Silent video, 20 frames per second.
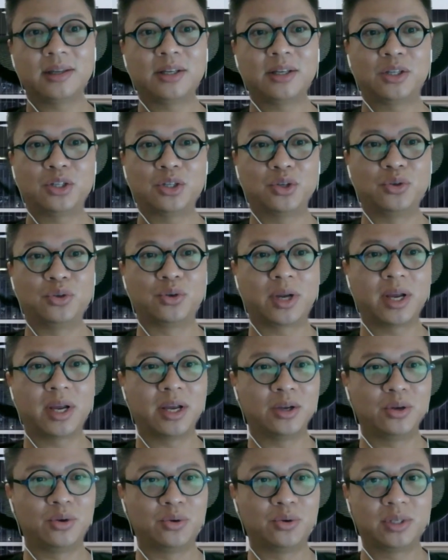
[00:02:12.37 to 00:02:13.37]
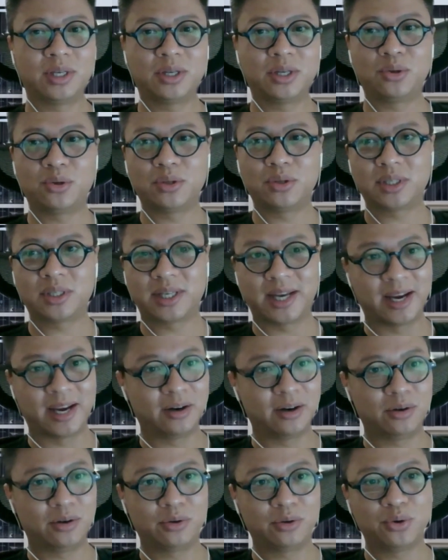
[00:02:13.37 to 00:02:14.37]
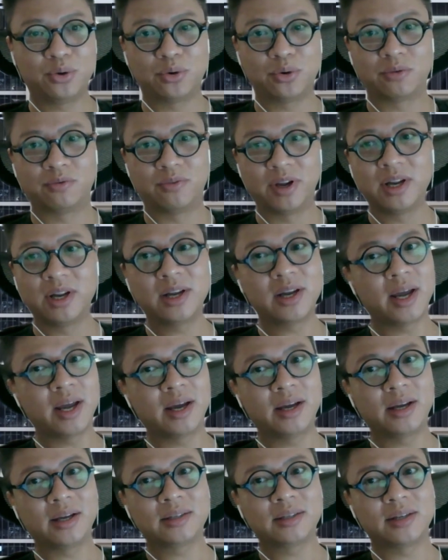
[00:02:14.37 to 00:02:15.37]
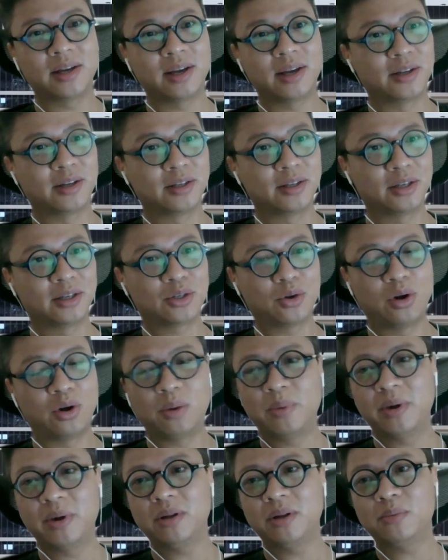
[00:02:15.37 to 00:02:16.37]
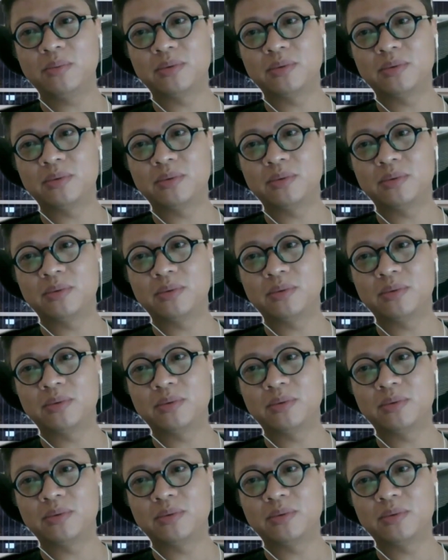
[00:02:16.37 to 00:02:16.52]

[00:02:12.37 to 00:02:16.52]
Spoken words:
so you can use it to scale your winning ads and stop it